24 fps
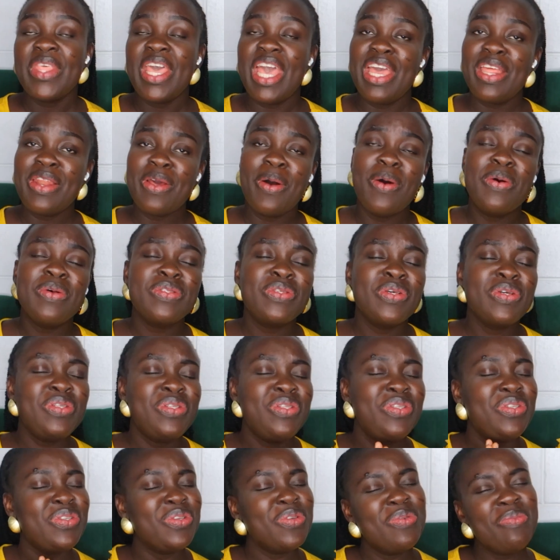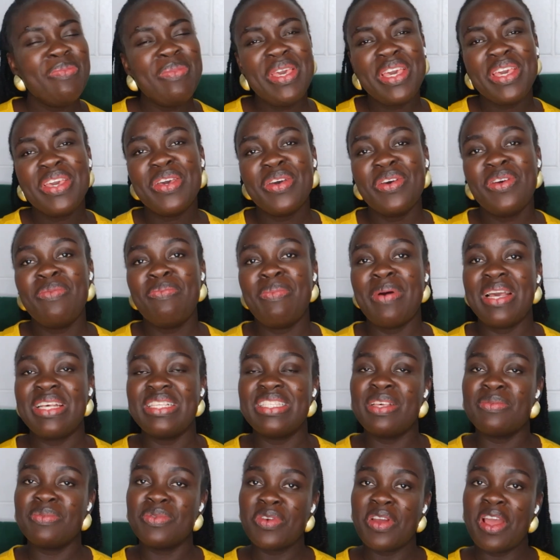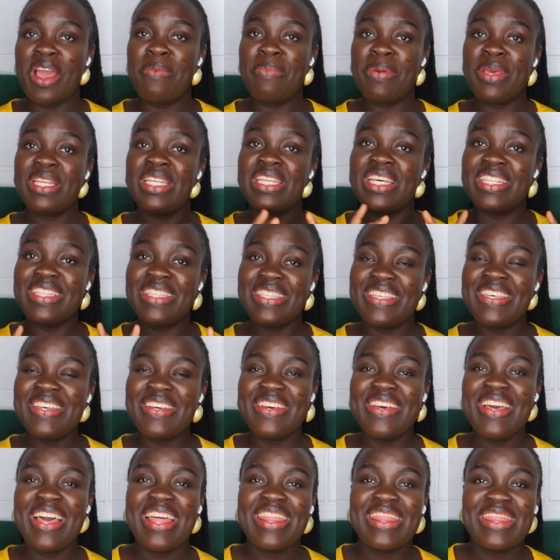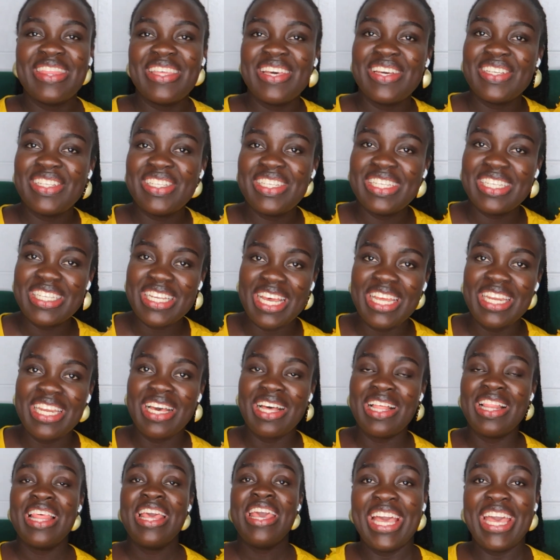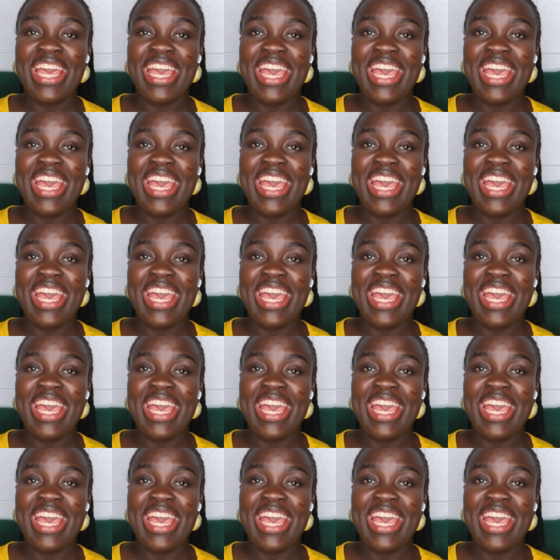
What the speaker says: And also do me good by subscribing to the channel.